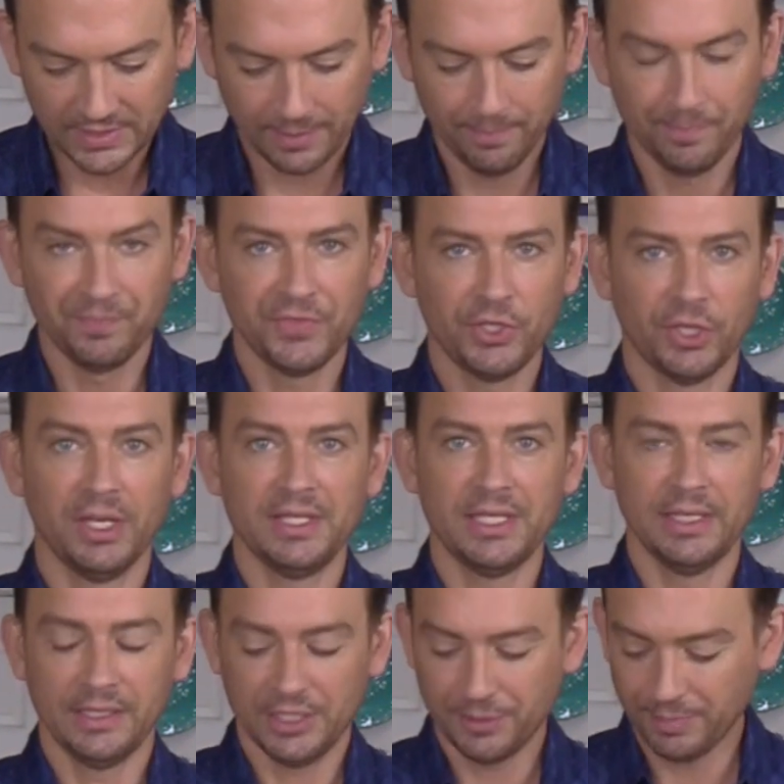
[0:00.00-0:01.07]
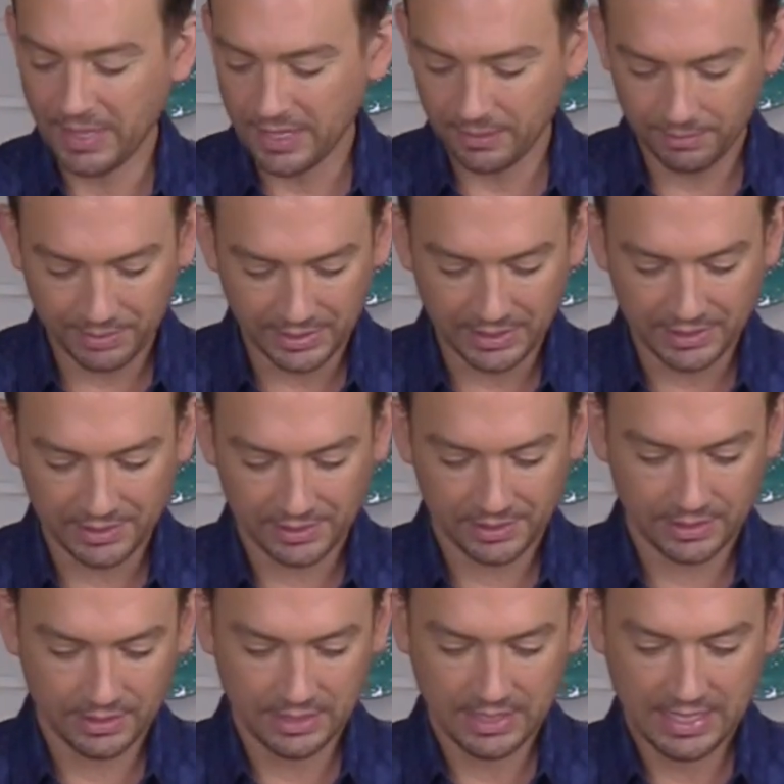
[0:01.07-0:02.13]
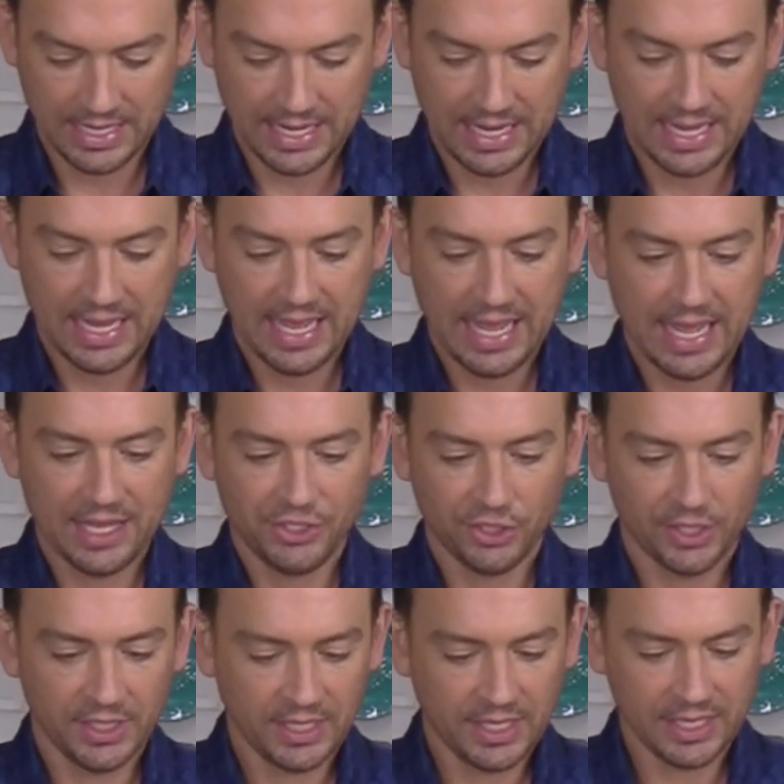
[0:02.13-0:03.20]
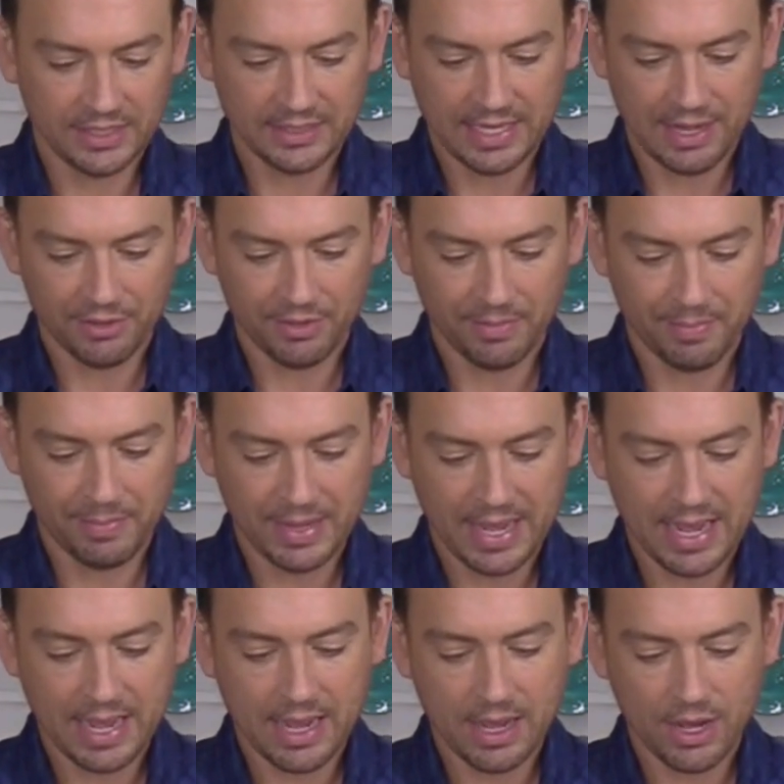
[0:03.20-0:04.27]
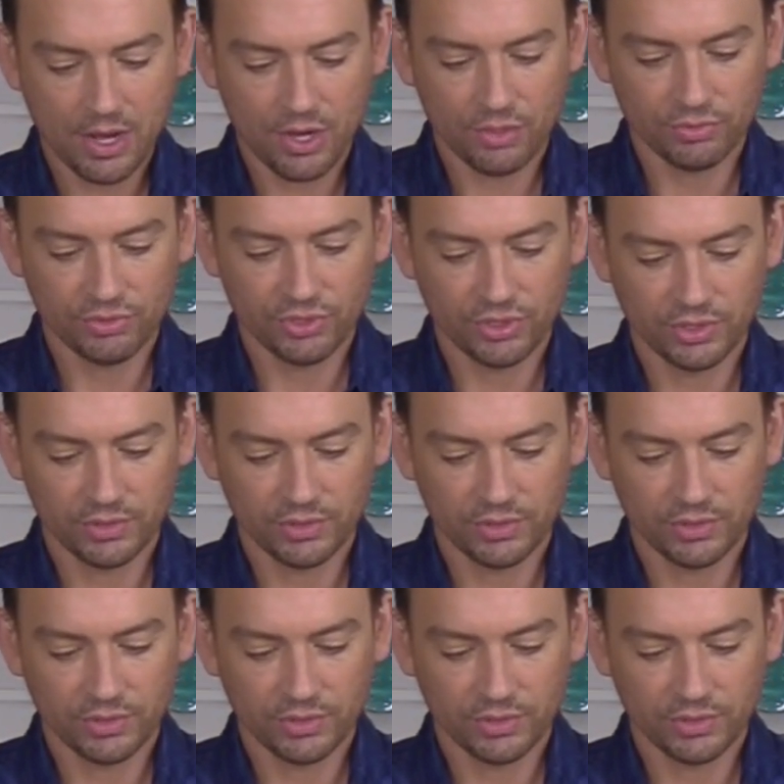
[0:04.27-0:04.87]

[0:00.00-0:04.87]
You're going to take this bottom piece and you're going to cut down about,